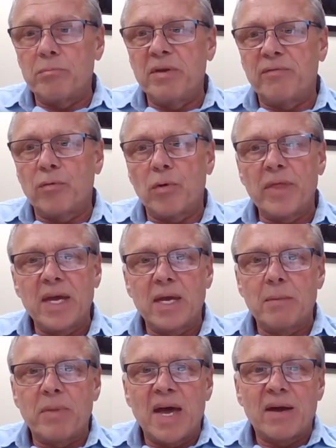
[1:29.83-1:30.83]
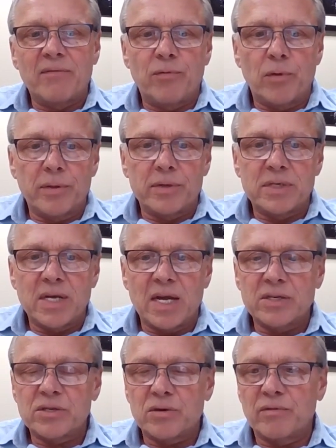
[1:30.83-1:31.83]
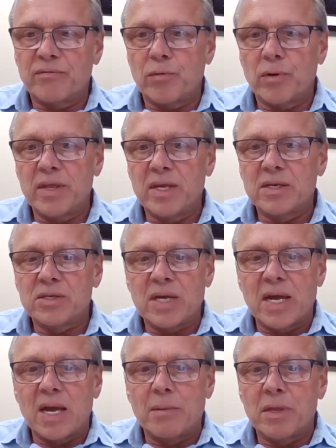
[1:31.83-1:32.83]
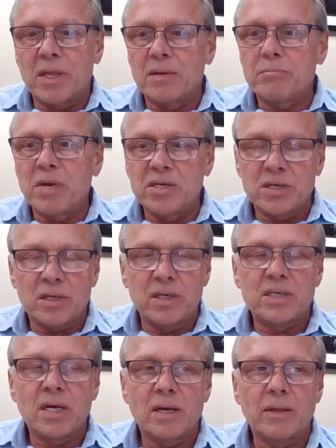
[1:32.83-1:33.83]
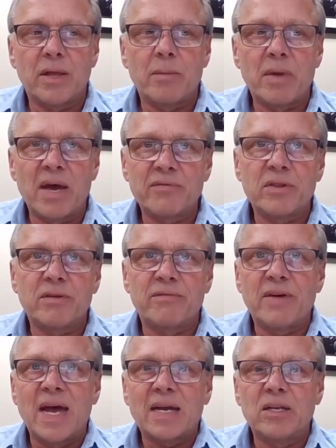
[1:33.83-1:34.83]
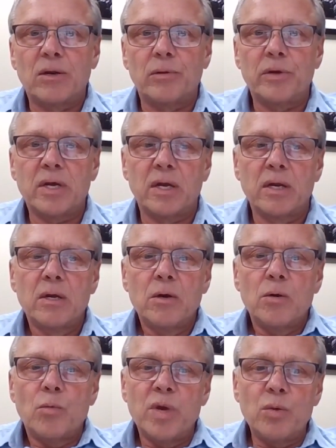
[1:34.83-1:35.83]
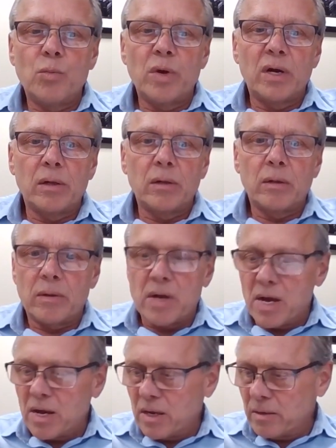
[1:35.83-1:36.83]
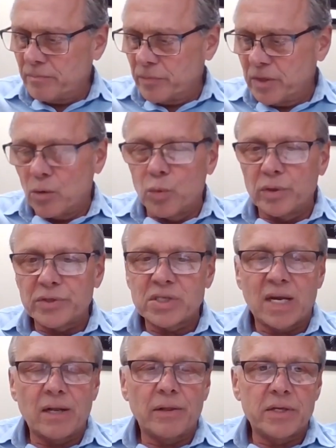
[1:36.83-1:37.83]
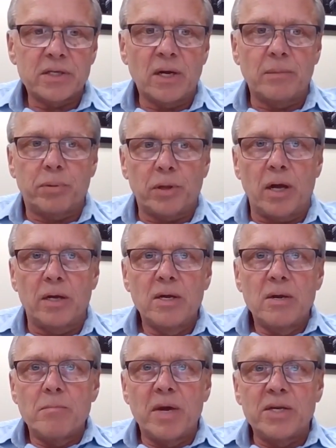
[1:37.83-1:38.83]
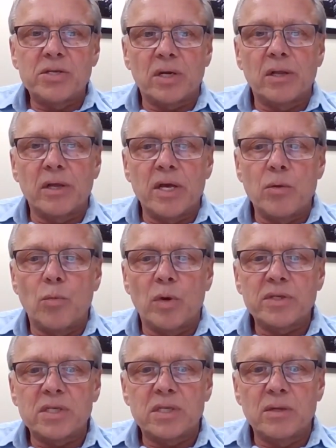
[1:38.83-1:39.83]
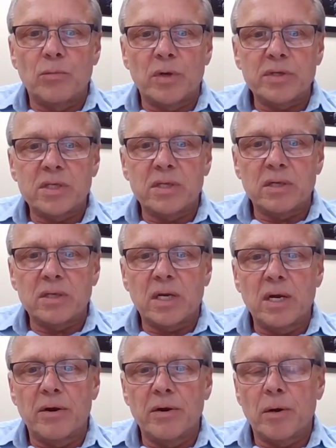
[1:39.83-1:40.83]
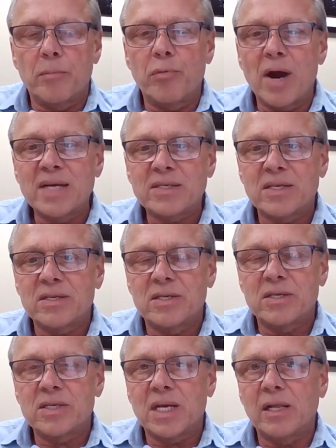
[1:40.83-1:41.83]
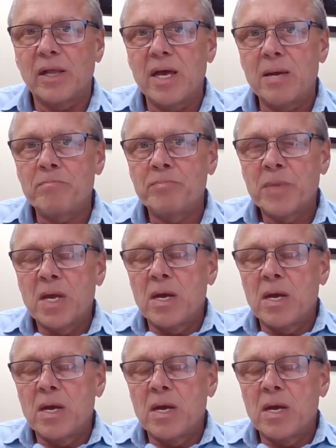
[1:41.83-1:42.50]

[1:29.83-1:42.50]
before they get back for their tests or for the exam, and then basically tell them after the fact, look at, we will, we'll settle this up basically once the carrier processes the claim.